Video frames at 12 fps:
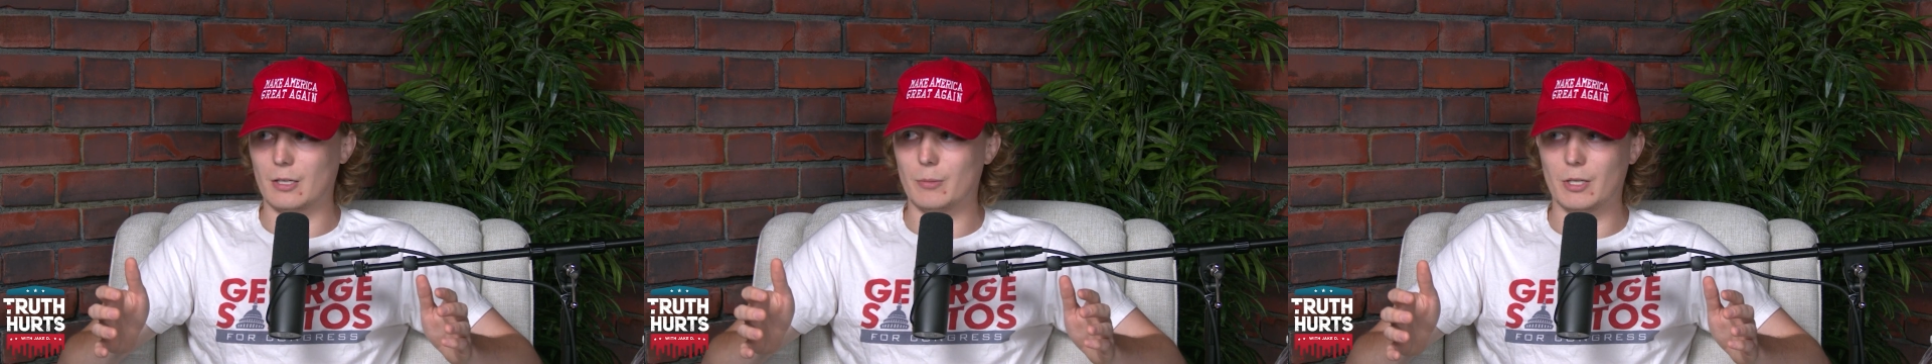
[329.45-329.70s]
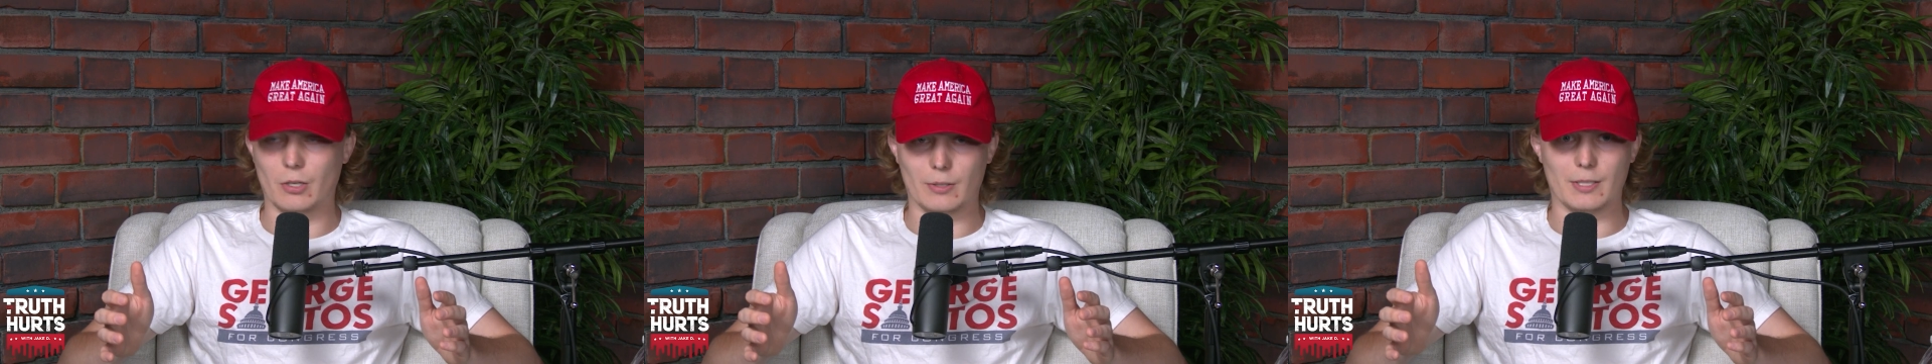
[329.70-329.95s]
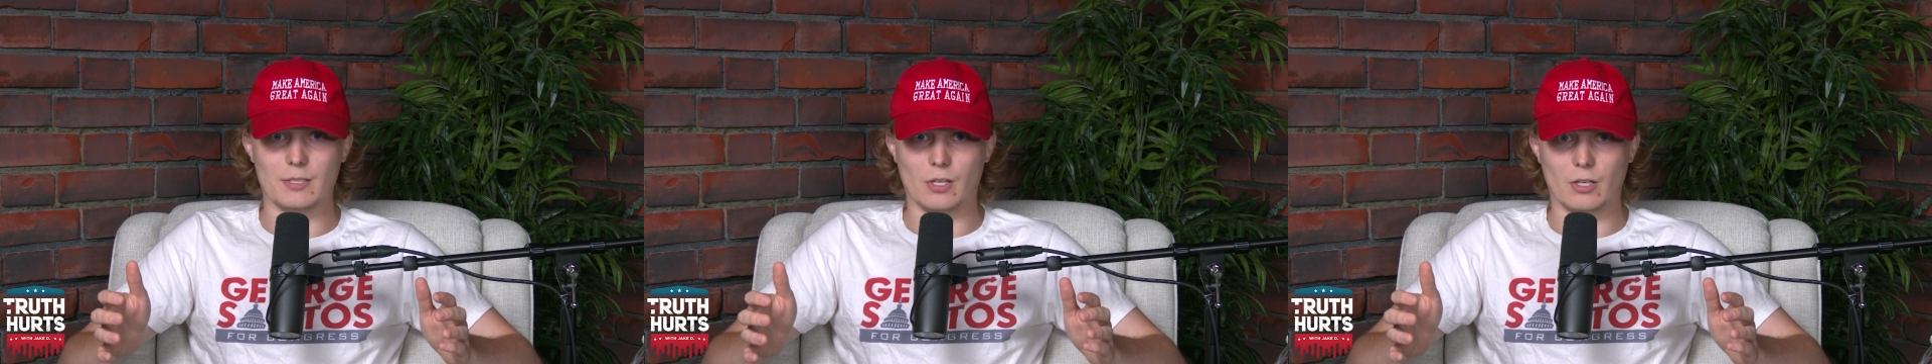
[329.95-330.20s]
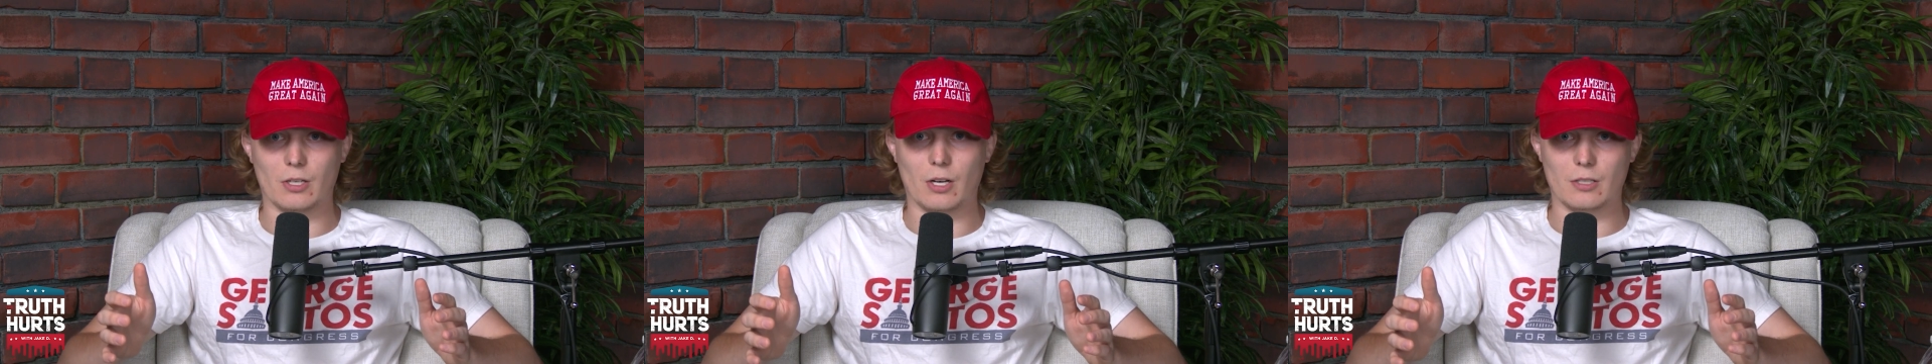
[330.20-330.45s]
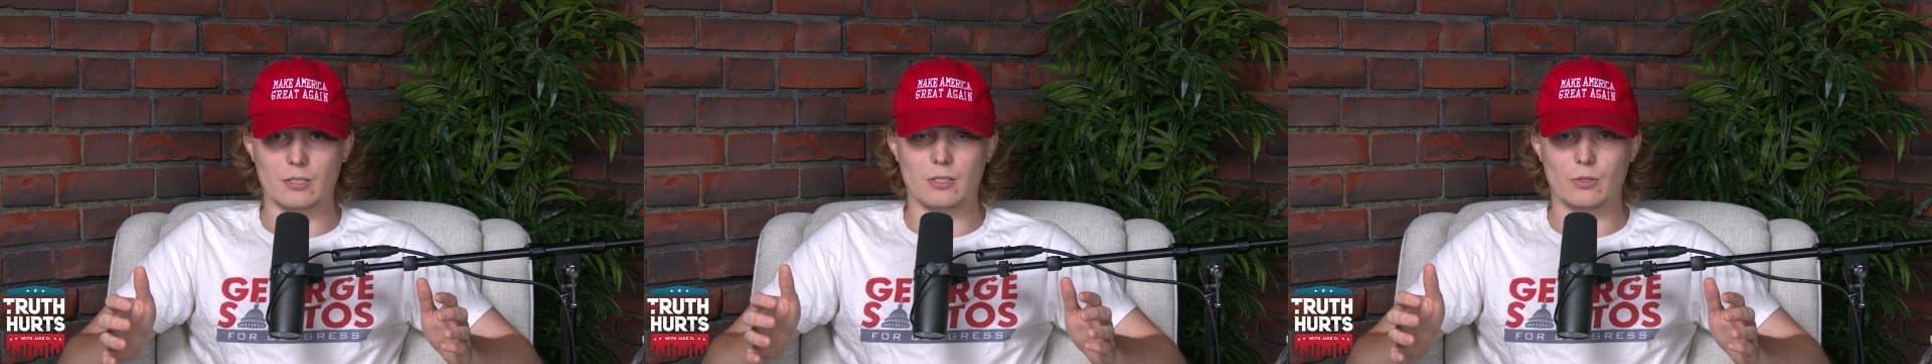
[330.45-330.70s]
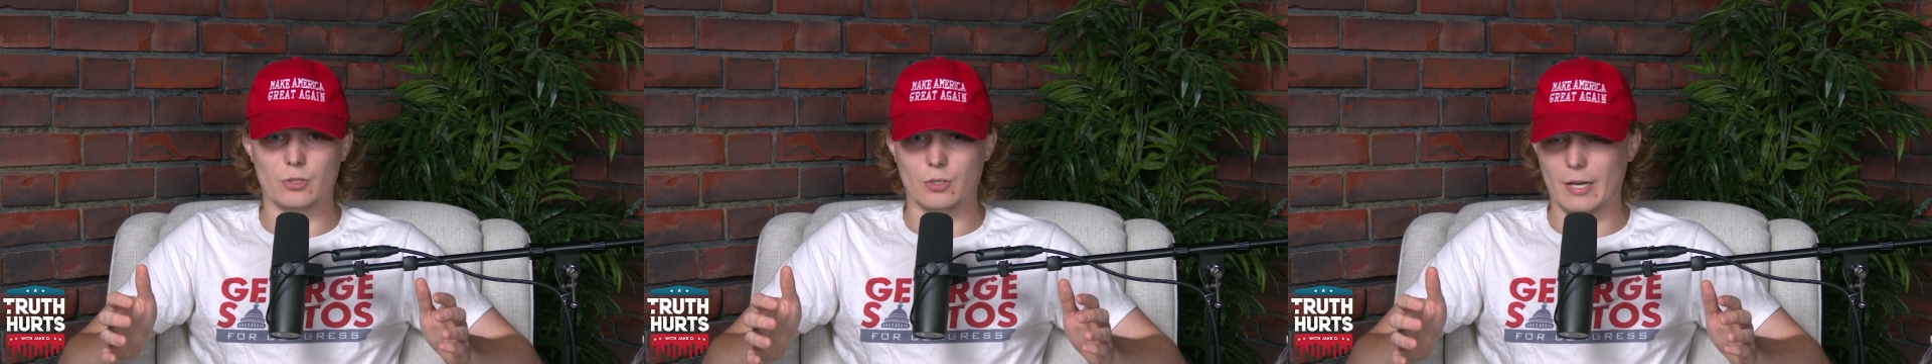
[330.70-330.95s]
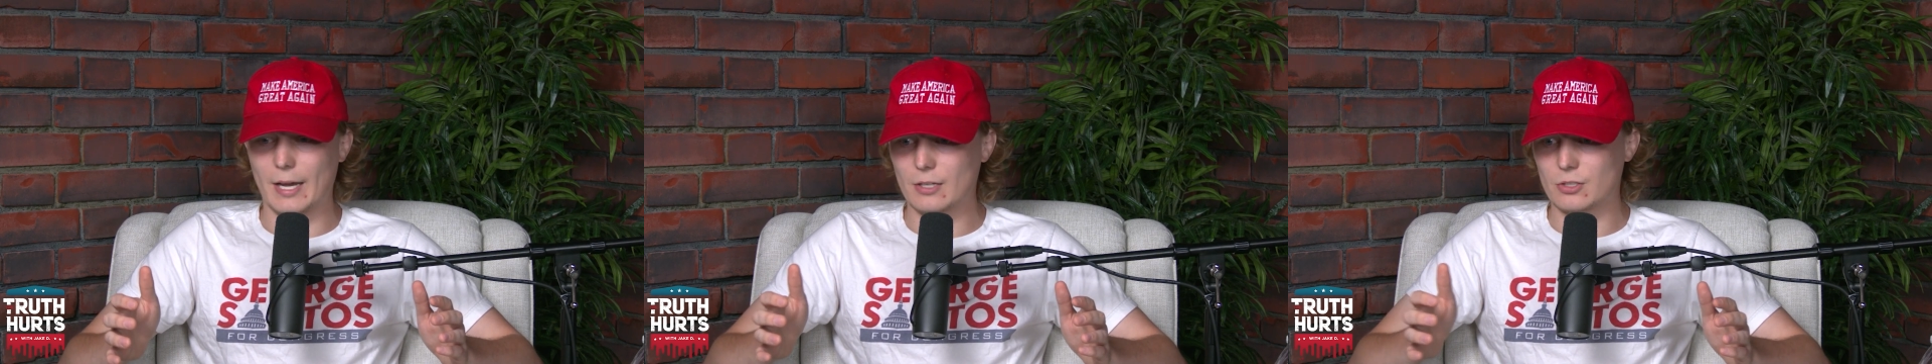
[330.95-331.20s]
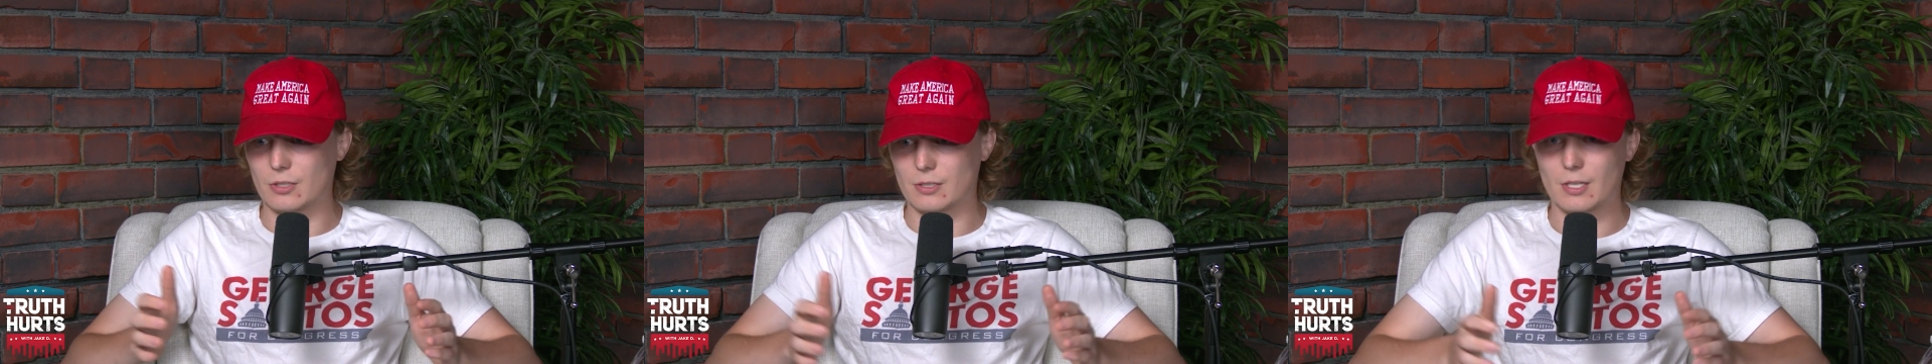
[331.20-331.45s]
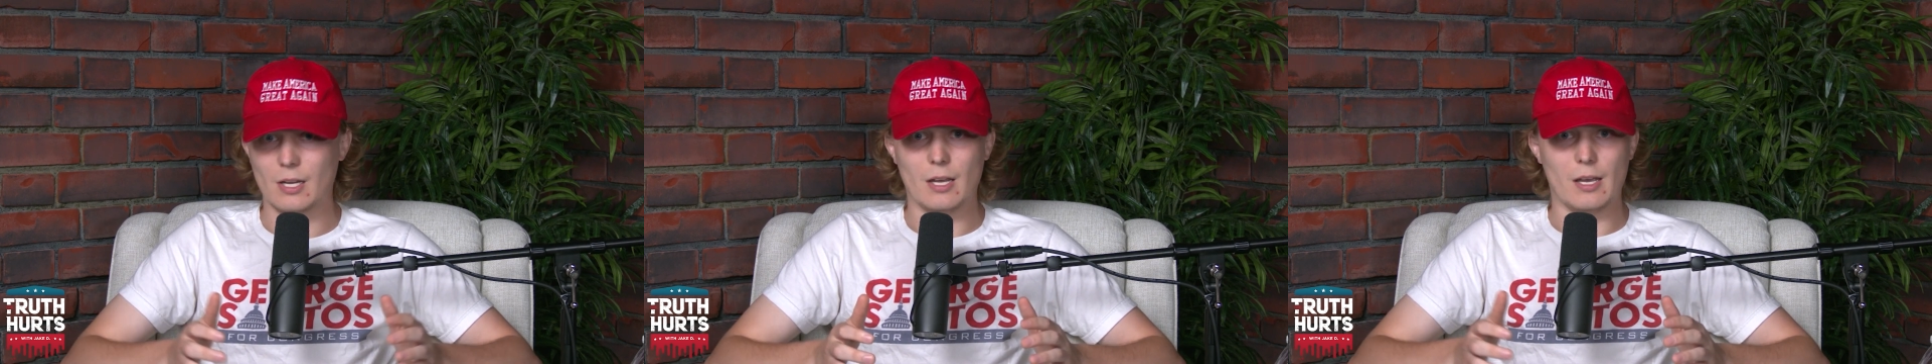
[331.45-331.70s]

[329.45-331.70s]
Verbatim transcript: committed all these unconstitutional actions.